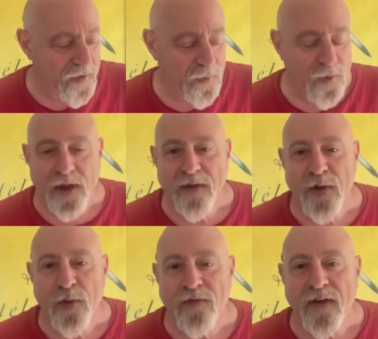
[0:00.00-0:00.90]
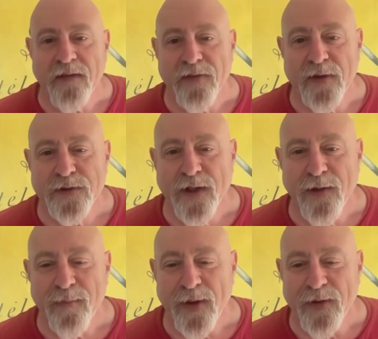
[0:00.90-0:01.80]
we'll give you a
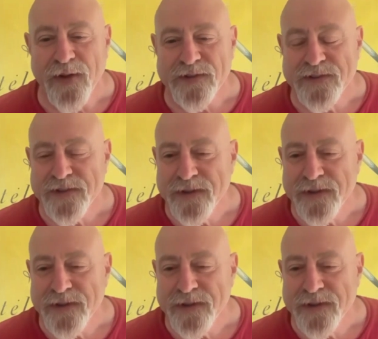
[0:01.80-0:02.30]
$500 bonus.